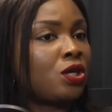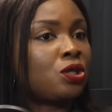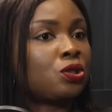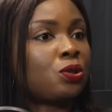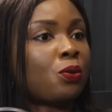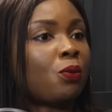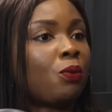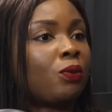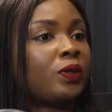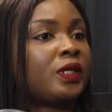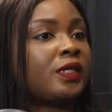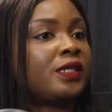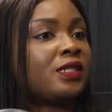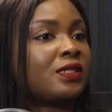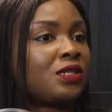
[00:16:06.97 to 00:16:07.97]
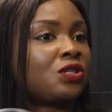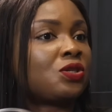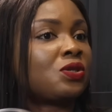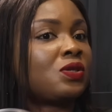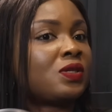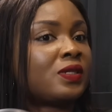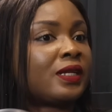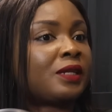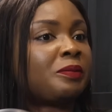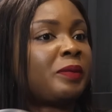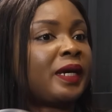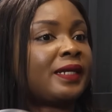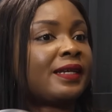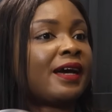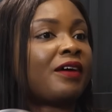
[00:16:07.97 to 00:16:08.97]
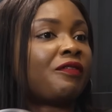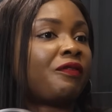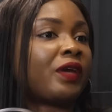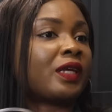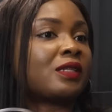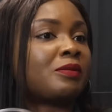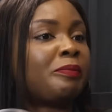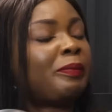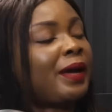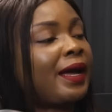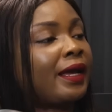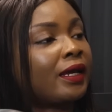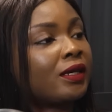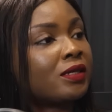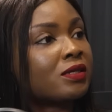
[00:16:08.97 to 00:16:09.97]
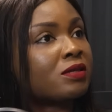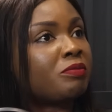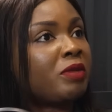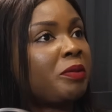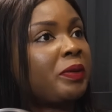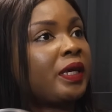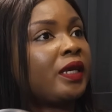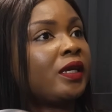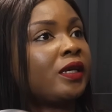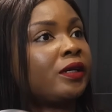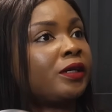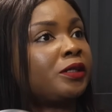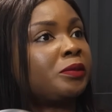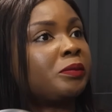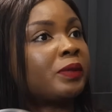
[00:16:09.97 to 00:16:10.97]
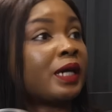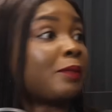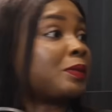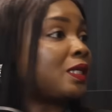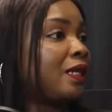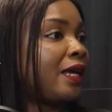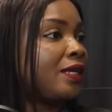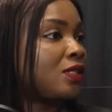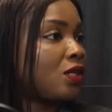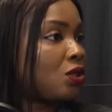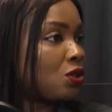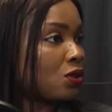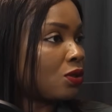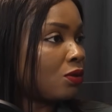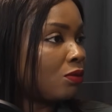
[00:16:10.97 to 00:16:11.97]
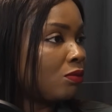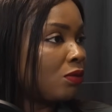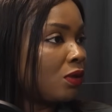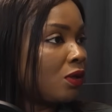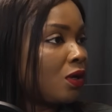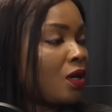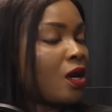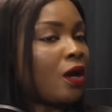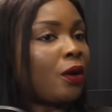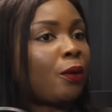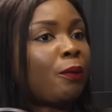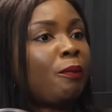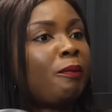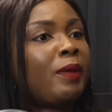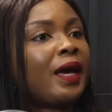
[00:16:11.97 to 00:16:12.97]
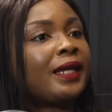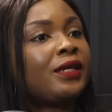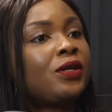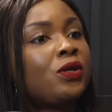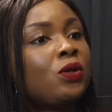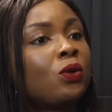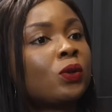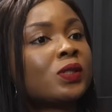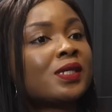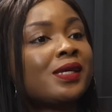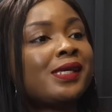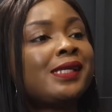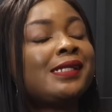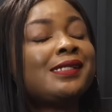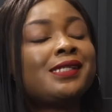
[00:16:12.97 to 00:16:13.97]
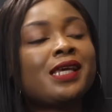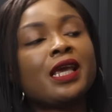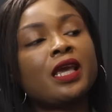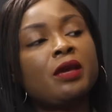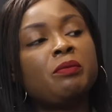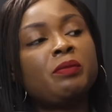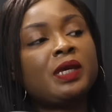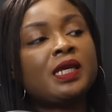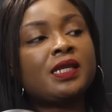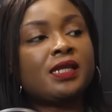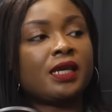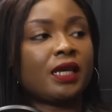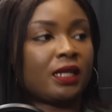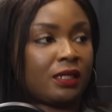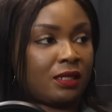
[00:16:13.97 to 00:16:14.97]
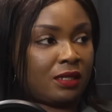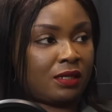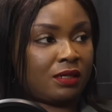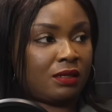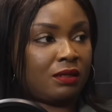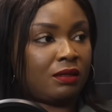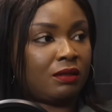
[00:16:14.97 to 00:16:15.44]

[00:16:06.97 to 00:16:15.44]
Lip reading: So the decisions that might affect banks, maybe capitalization, might not in the immediate